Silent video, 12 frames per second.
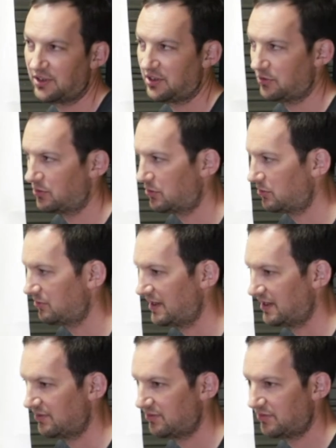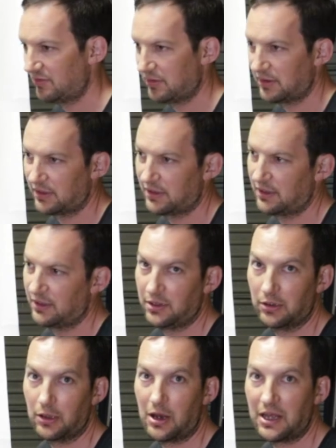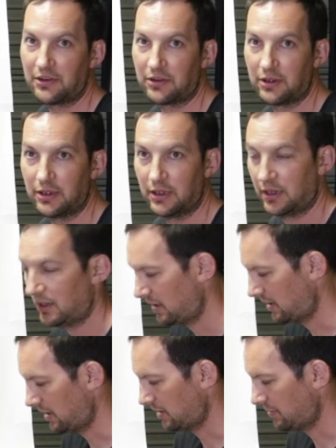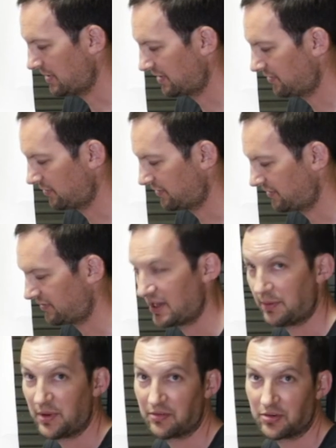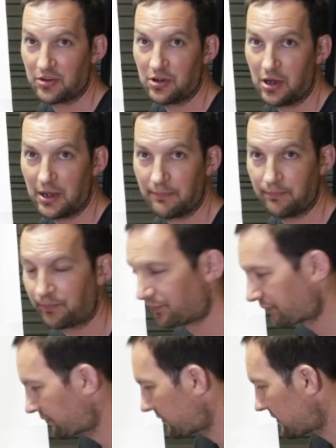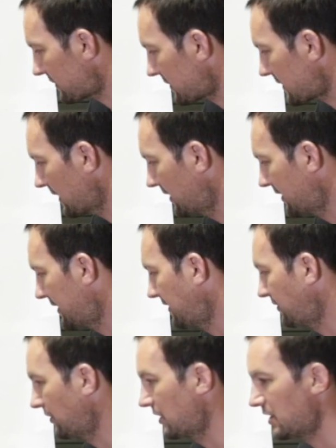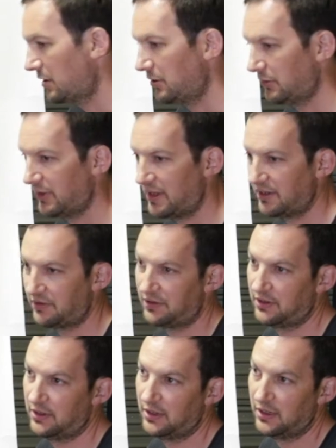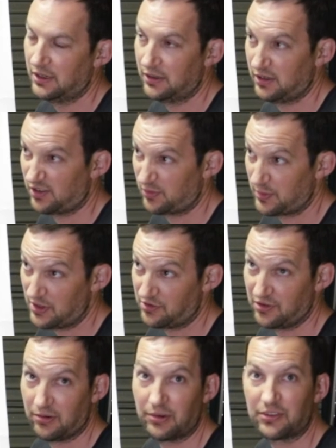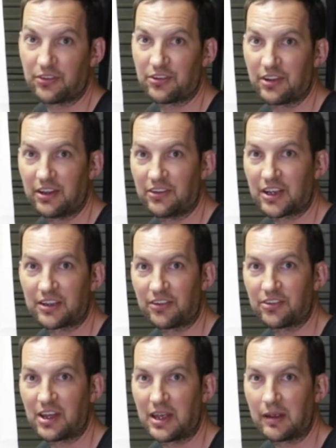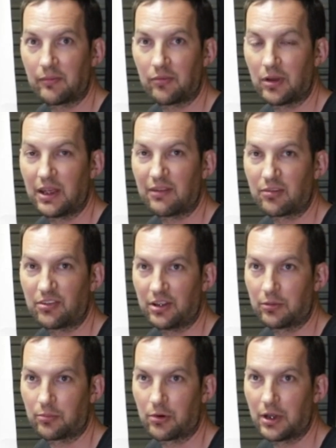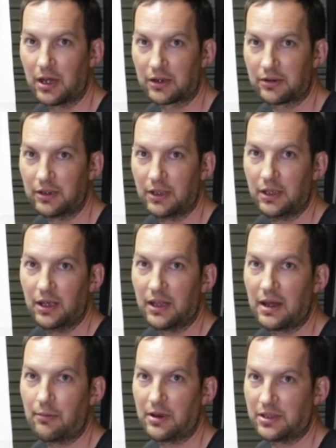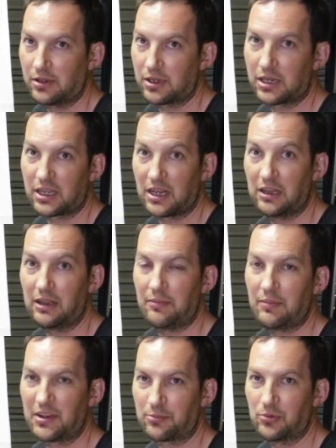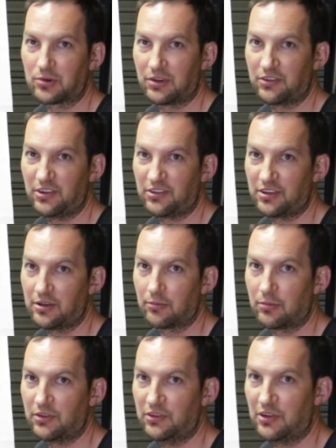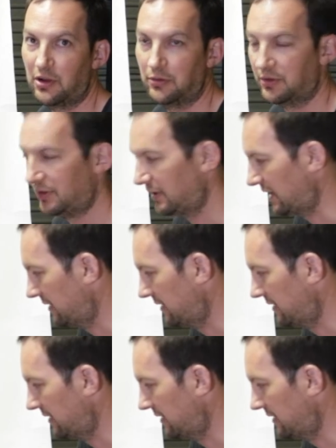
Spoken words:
your light, and you make sure it's the same every time, and then you know that the exposure is exactly the same for every single product, and that way you're going to get a much more consistent result